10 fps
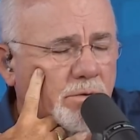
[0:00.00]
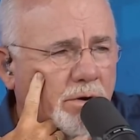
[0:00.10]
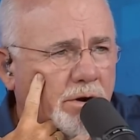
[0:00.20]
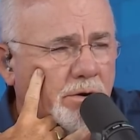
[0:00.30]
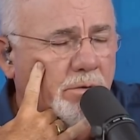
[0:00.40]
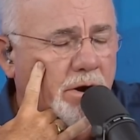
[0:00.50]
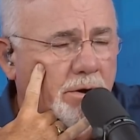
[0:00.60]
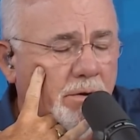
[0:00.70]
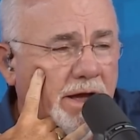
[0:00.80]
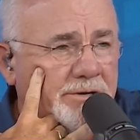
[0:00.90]
Are you
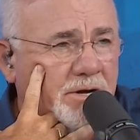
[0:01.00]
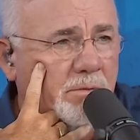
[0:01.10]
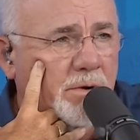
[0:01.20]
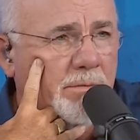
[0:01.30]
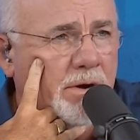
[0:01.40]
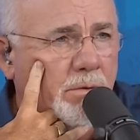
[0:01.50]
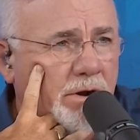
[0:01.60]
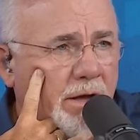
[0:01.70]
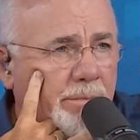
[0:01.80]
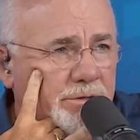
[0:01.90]
are you asking me about
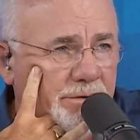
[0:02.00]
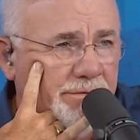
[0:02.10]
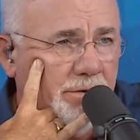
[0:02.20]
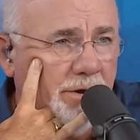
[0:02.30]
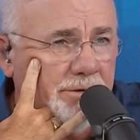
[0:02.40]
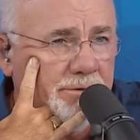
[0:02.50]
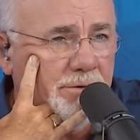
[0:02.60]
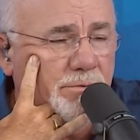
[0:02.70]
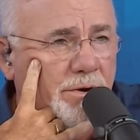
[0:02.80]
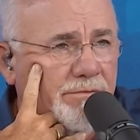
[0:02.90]
what happens if they're less
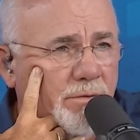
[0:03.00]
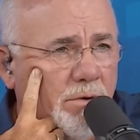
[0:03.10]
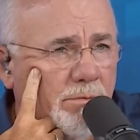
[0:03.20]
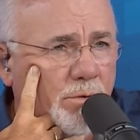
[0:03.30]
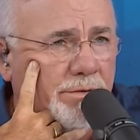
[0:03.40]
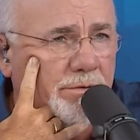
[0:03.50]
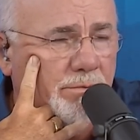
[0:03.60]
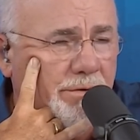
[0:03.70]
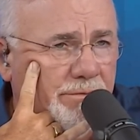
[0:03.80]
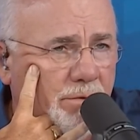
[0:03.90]
than twenty-four or more than
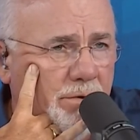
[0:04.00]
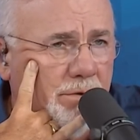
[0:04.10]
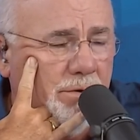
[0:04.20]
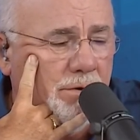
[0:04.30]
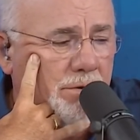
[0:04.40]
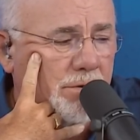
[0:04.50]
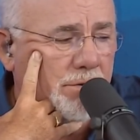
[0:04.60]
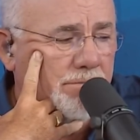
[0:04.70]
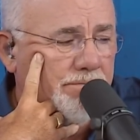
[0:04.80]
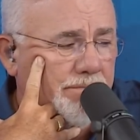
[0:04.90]
twenty-four? Yeah.
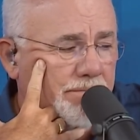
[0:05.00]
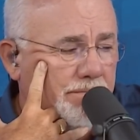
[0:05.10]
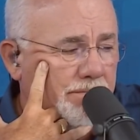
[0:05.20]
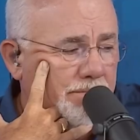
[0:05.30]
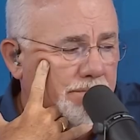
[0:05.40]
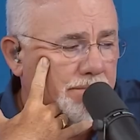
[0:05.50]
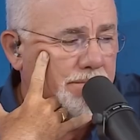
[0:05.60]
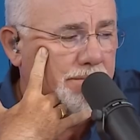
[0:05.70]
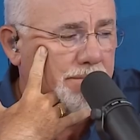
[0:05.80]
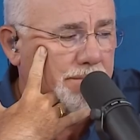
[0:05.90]
So we we get people,
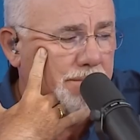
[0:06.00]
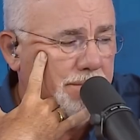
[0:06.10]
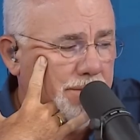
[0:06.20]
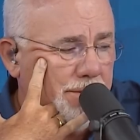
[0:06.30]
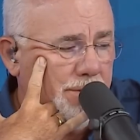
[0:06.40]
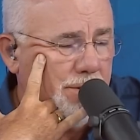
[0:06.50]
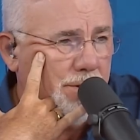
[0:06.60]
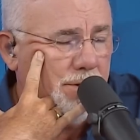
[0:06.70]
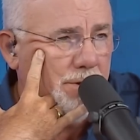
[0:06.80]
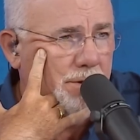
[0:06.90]
and I've noticed that
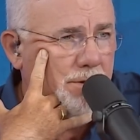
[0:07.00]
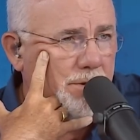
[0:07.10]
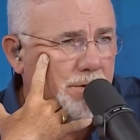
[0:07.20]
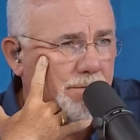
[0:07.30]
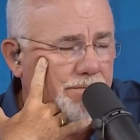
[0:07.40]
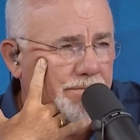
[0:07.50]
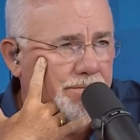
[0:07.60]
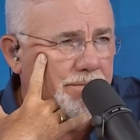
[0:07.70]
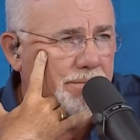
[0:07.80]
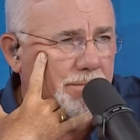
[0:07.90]
some folks, they
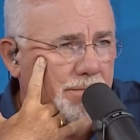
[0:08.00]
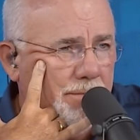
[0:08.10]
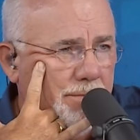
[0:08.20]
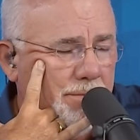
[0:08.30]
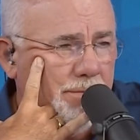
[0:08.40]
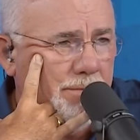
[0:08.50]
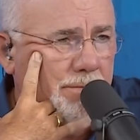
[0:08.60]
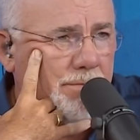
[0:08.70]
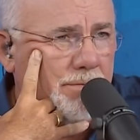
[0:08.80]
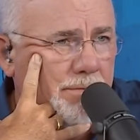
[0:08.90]
don't care. They'll just
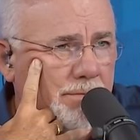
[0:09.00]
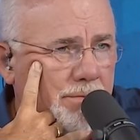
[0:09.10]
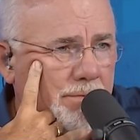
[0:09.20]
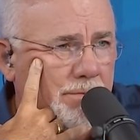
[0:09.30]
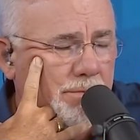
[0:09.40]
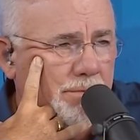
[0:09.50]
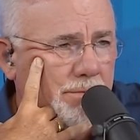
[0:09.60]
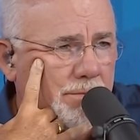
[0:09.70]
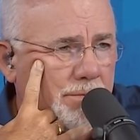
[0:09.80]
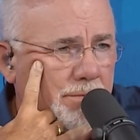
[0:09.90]
cancel anyway, and they're
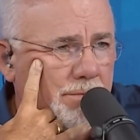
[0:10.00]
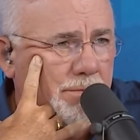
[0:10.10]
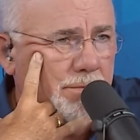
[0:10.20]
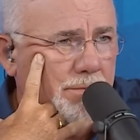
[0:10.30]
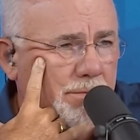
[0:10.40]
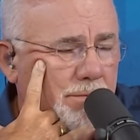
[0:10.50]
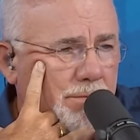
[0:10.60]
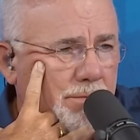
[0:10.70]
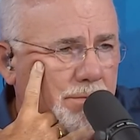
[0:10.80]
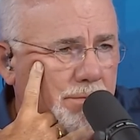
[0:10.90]
fine with that,
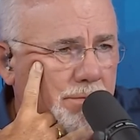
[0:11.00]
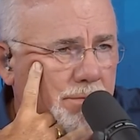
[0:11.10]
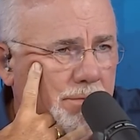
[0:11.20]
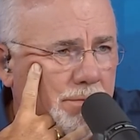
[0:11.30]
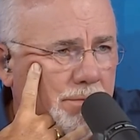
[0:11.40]
and they don't complain.